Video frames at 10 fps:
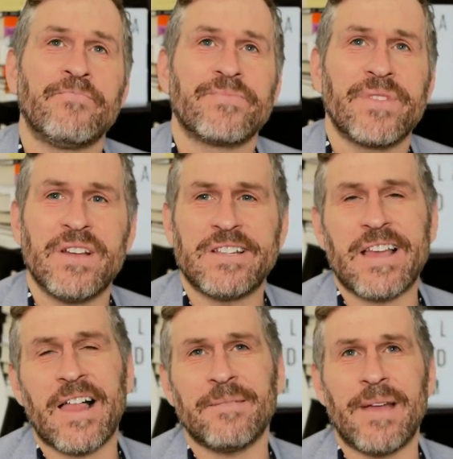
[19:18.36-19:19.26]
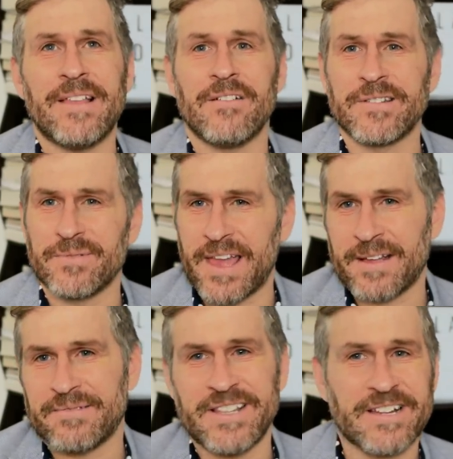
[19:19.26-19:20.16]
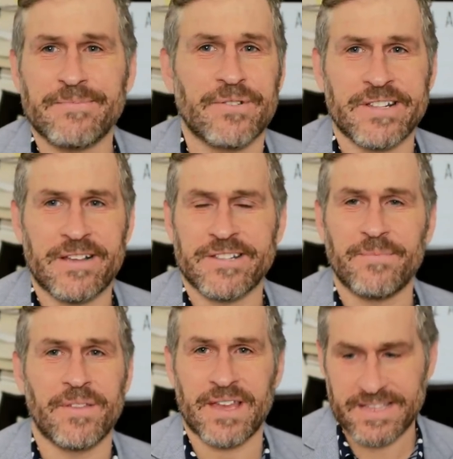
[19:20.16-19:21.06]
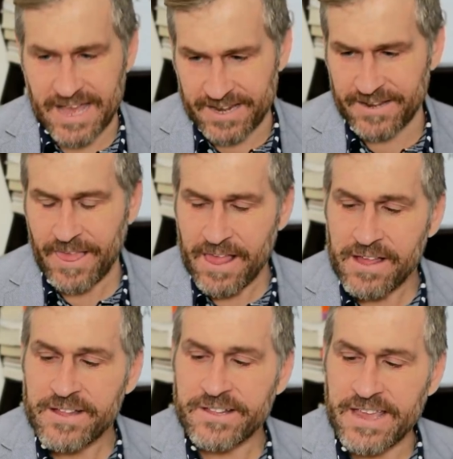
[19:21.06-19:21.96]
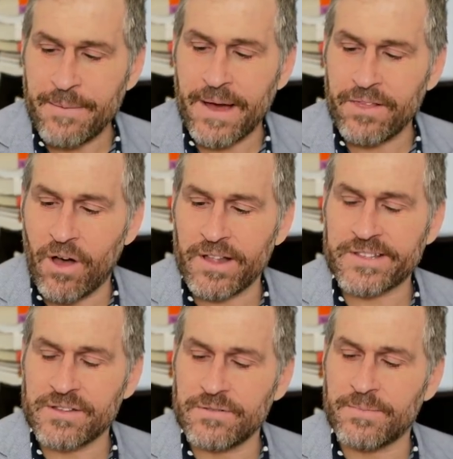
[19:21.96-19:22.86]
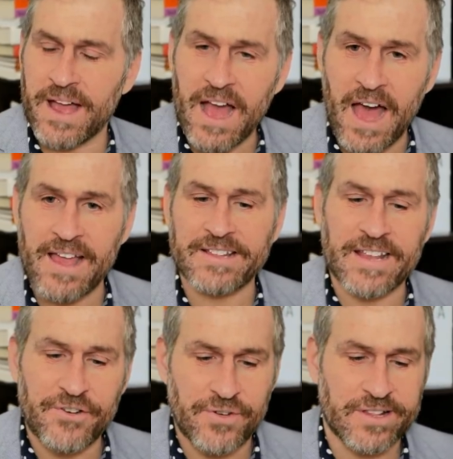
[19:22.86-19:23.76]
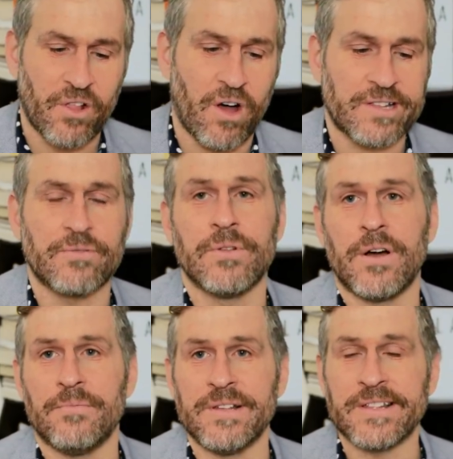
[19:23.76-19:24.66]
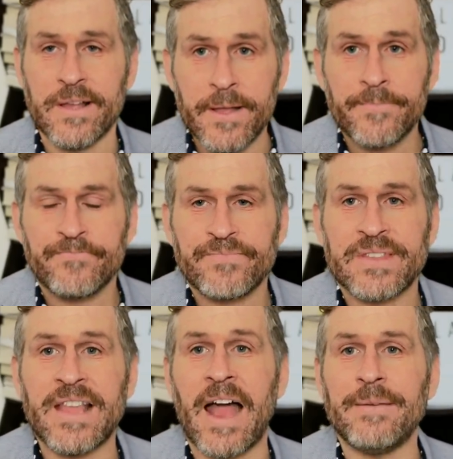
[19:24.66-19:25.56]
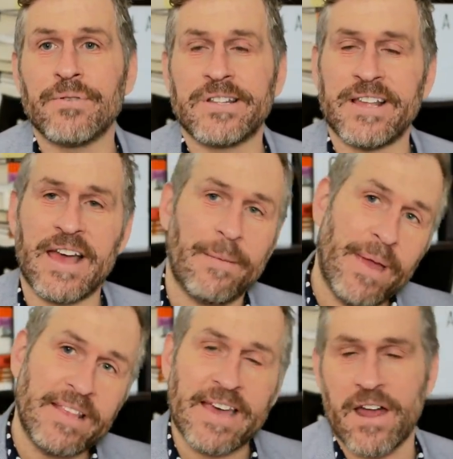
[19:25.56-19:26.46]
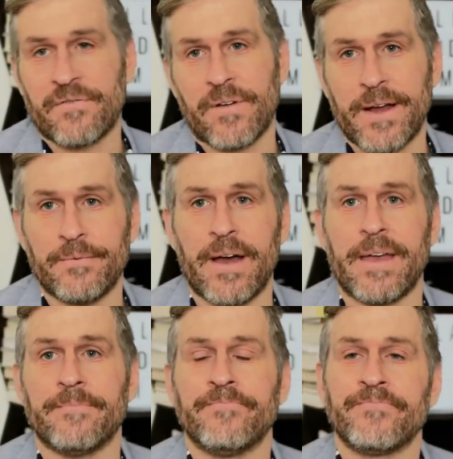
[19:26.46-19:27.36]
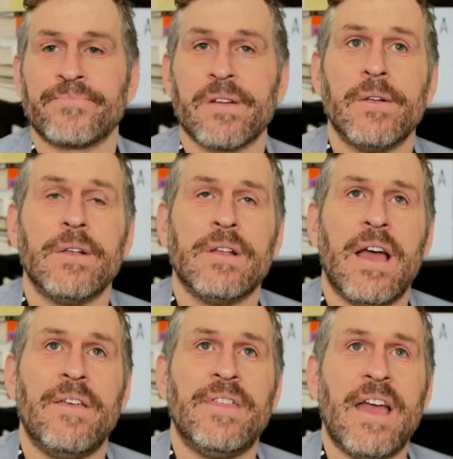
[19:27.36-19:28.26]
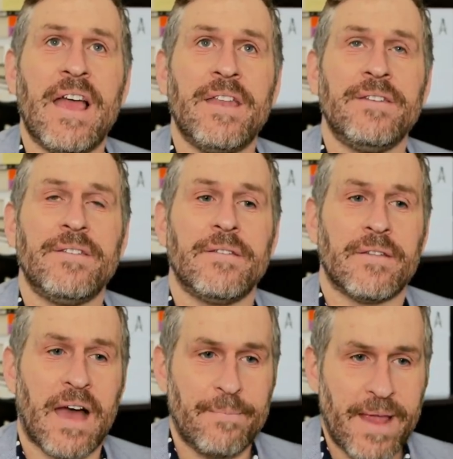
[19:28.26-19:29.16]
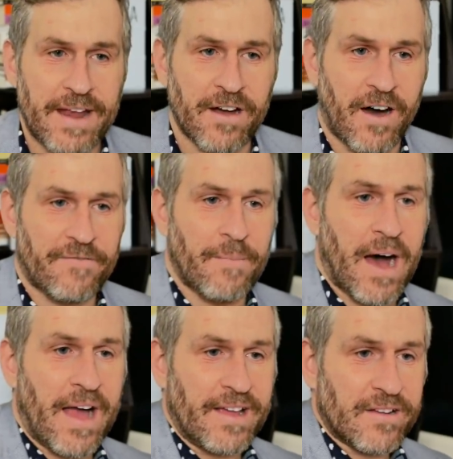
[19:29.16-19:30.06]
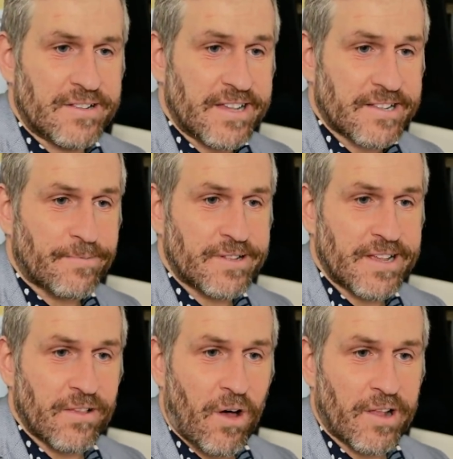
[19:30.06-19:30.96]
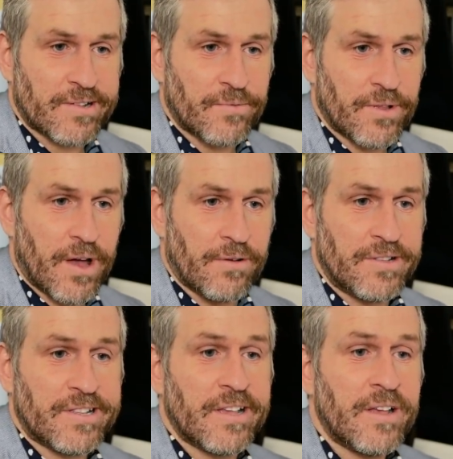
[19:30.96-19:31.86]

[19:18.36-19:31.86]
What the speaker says: The Sallie Mae loans were like 6%, something like that. So yeah, my highest interest law school loan was 9%. I paid that off right away. And then I paid off my 6% law school loans.